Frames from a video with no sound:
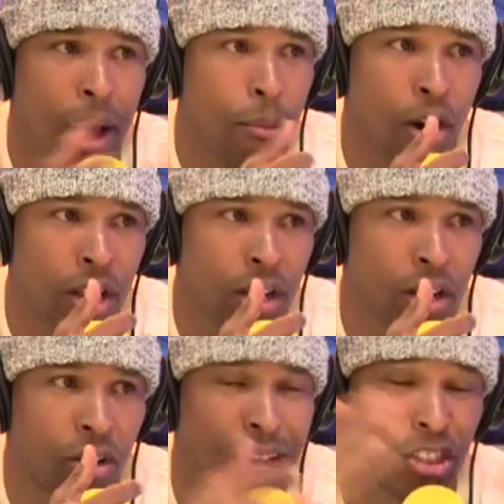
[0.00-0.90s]
I'm already gonna
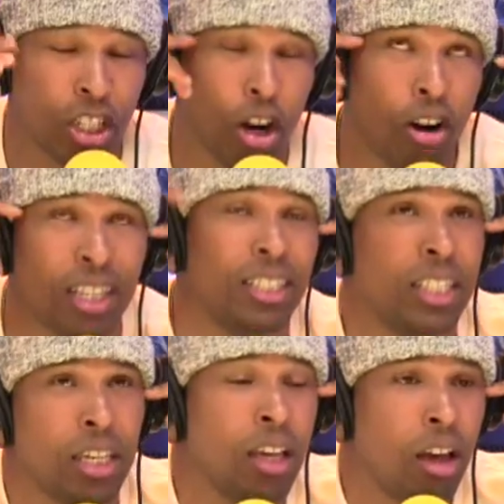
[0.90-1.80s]
go down. She could already
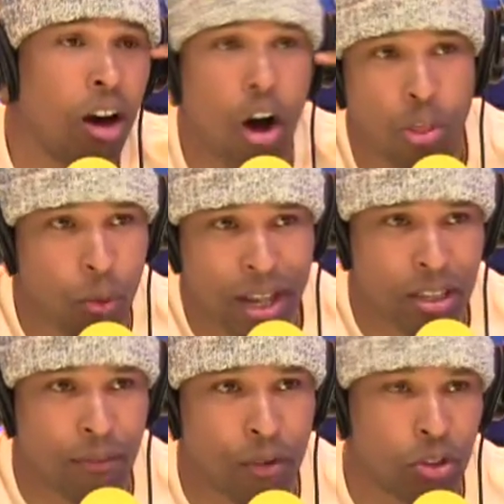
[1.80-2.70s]
see all the way into
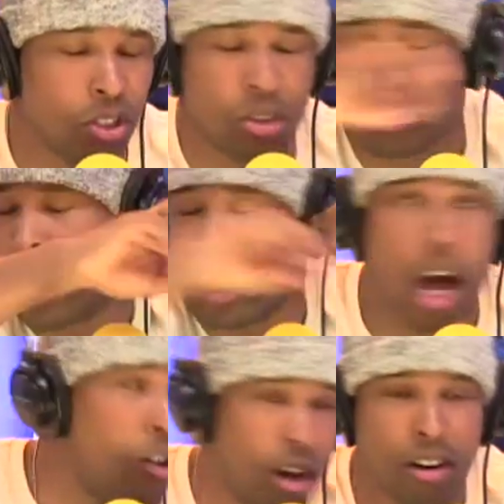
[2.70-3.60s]
the I, future. She was like,
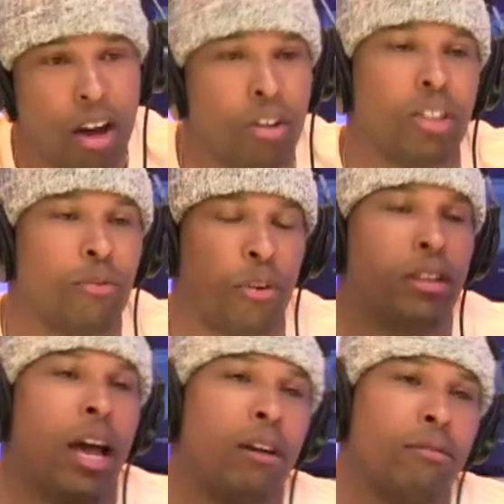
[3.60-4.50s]
no, no, no, and she freaked out.